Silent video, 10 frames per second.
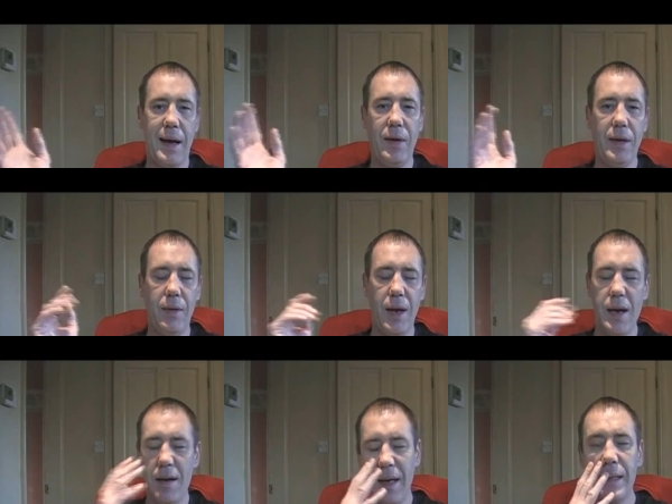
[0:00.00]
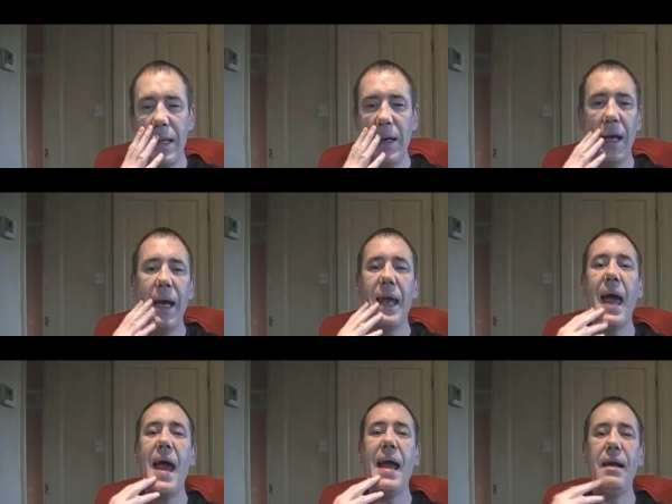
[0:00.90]
How you doing? It's Neil D
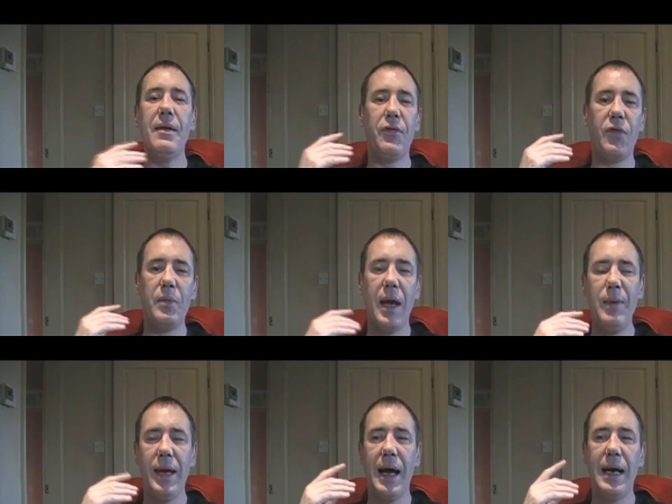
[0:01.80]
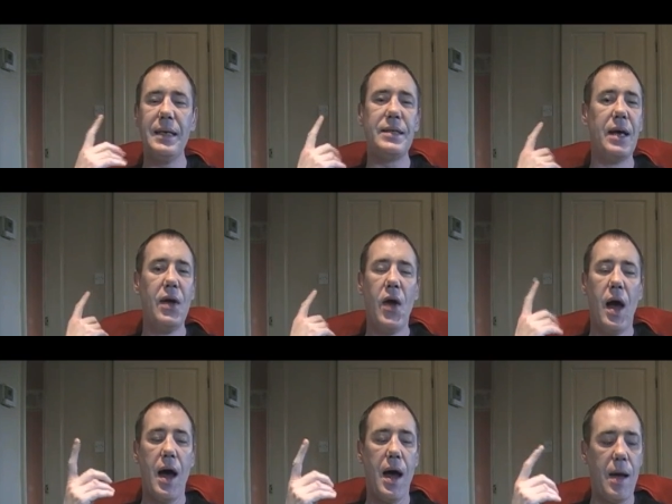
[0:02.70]
again from Gaming Guys.
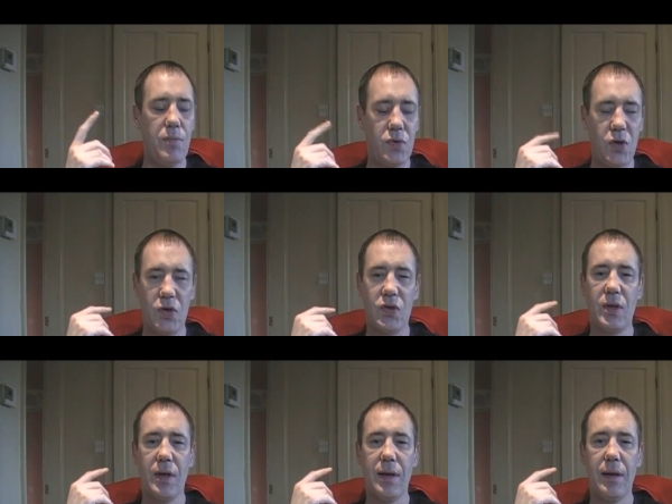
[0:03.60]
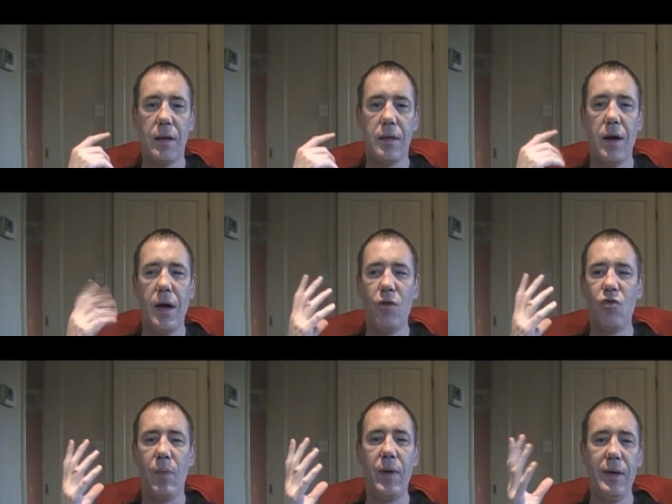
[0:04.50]
Um, just thought I'd
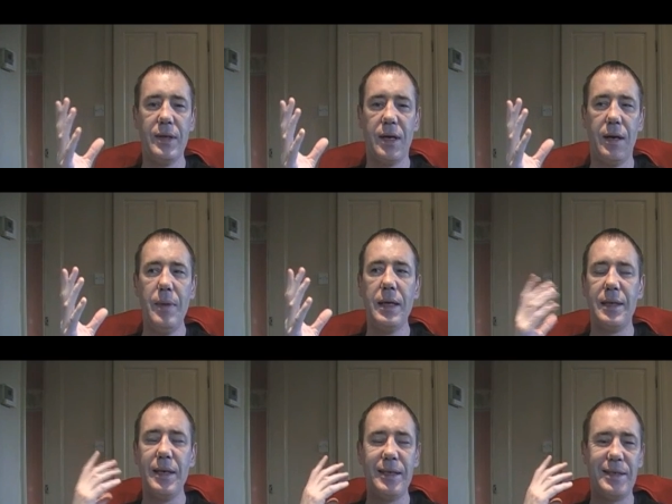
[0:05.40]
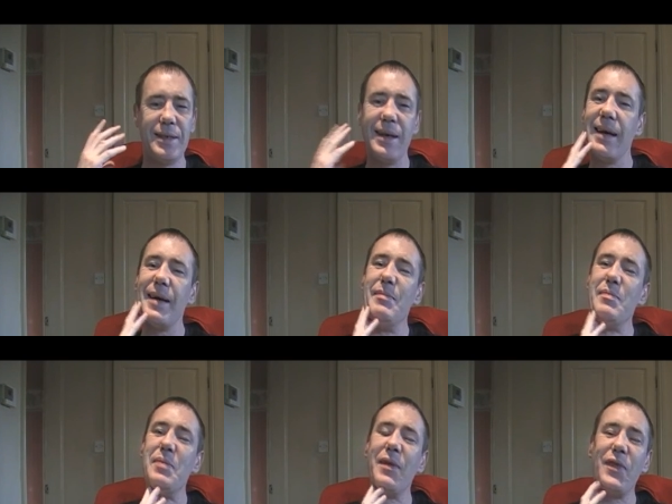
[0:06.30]
drop at you all a message
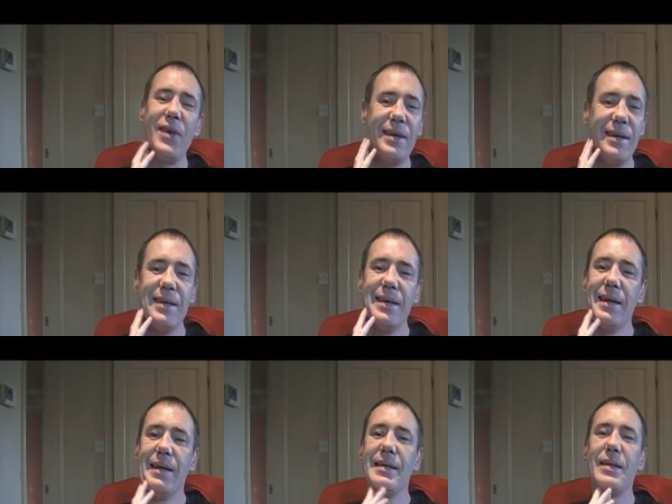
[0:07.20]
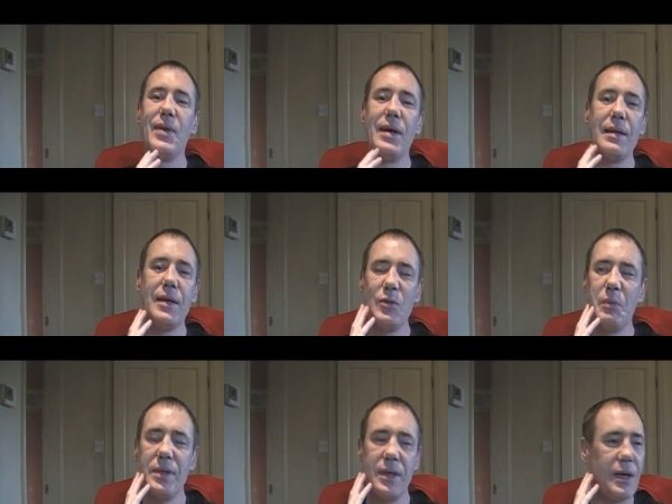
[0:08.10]
um, before the world goes
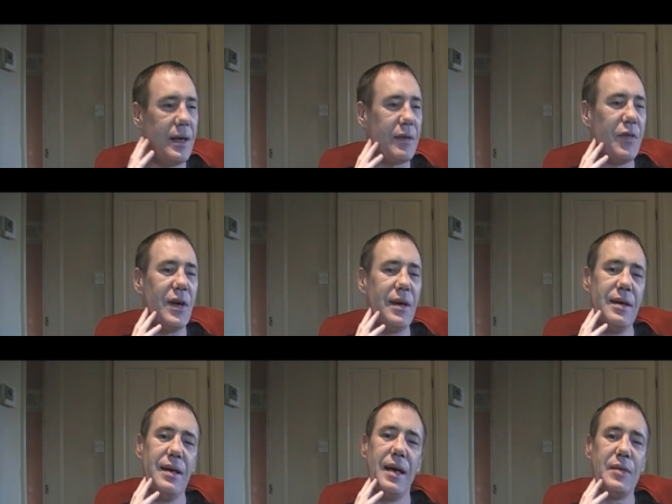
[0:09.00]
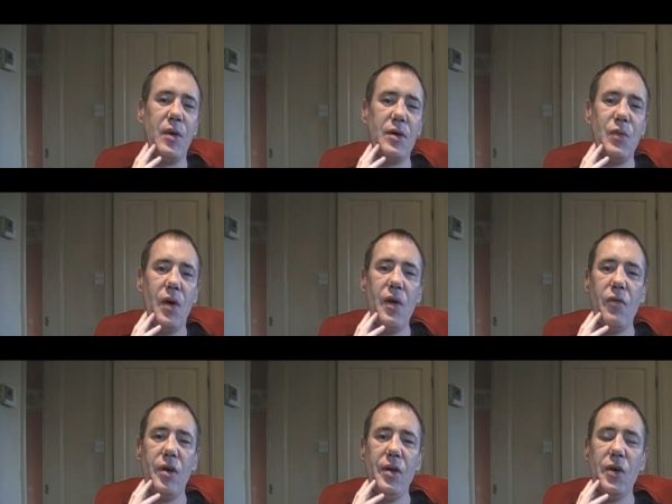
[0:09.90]
berserk for Xbox One
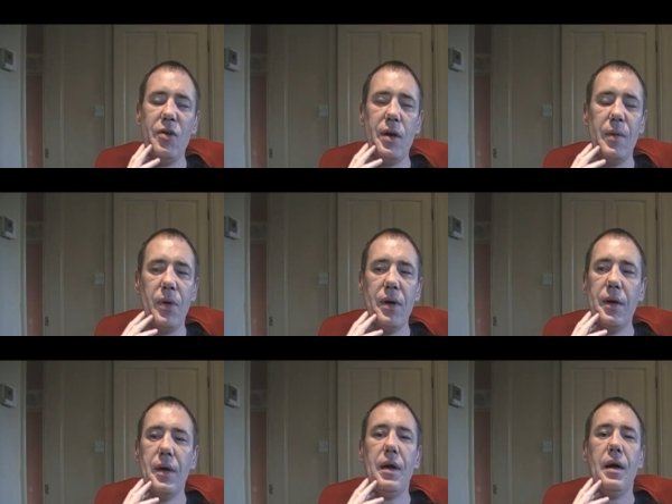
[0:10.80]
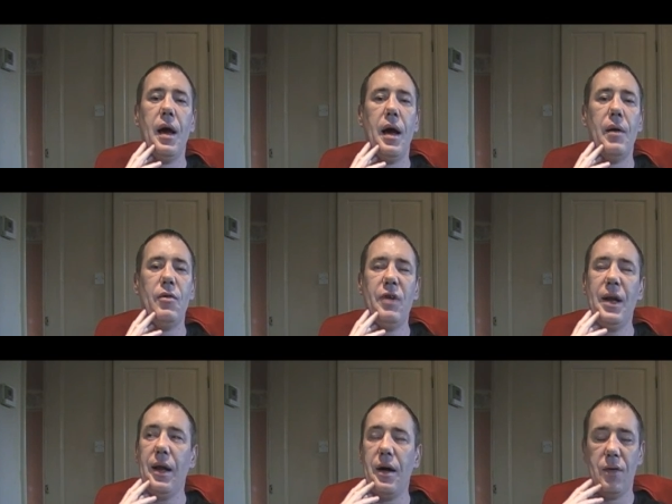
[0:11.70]
over in Europe. Uh, we're
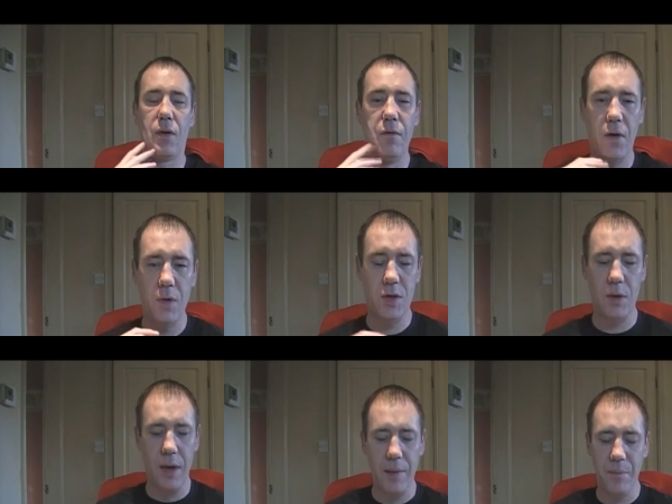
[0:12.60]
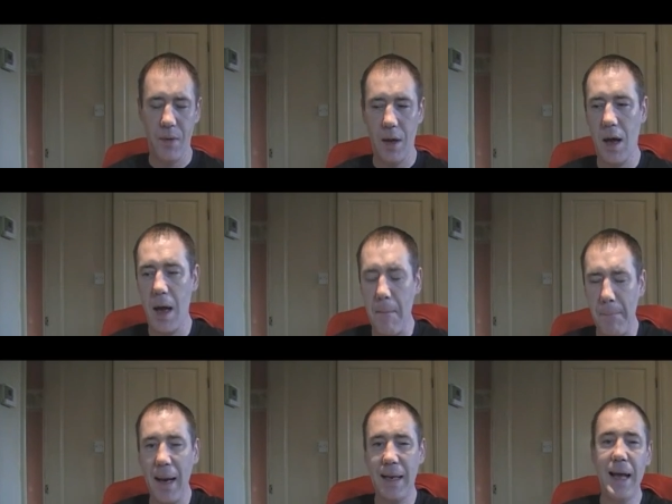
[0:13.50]
really all looking forward to it. Uh,
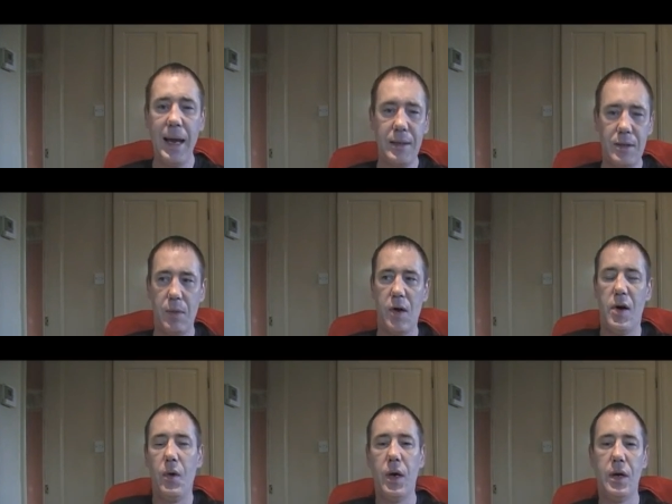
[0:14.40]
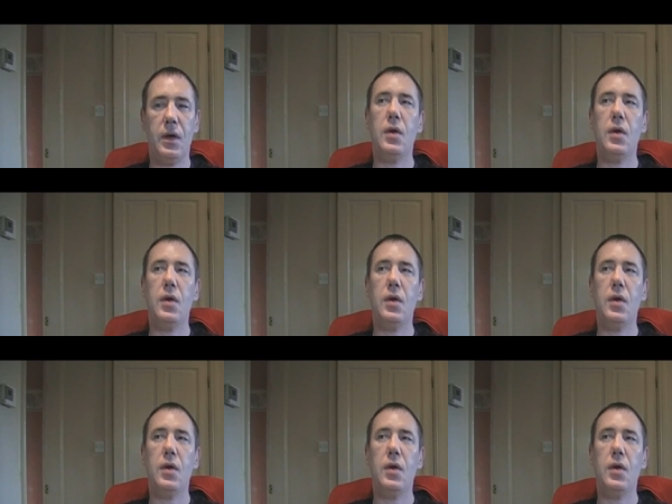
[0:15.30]
big day tomorrow.